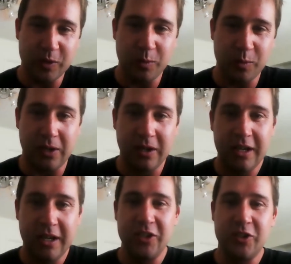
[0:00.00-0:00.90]
as well.
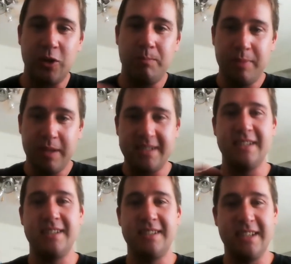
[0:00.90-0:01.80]
So
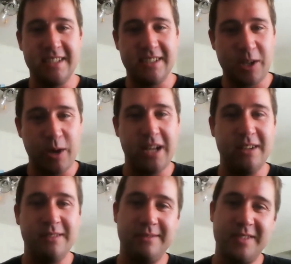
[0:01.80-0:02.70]
business is
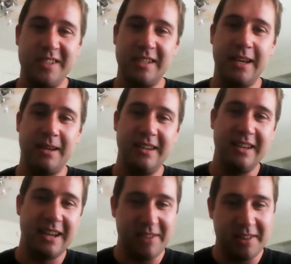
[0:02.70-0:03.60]
creative, just like
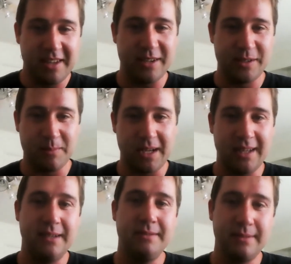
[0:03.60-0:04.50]
everything else in my
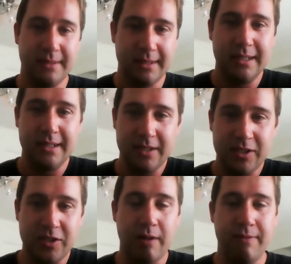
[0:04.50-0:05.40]
life.
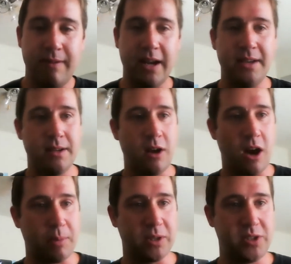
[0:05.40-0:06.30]
So I find
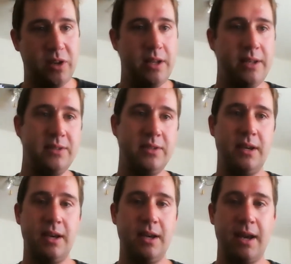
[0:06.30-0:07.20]
opportunities
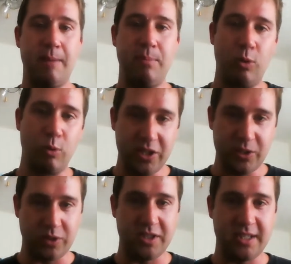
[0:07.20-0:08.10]
and I pull
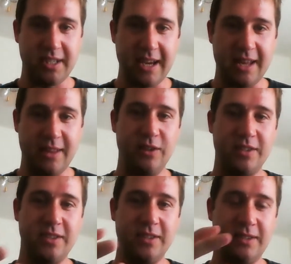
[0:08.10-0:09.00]
resources together
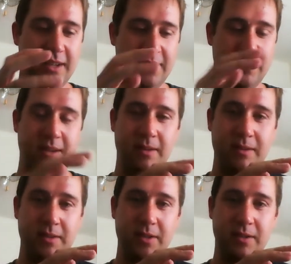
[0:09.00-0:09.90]
to to
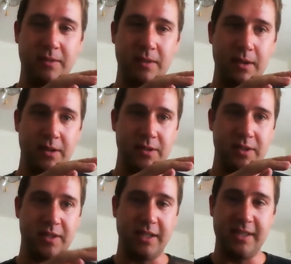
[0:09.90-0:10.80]
to
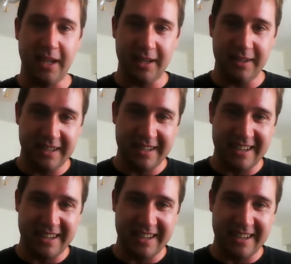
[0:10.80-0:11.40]
succeed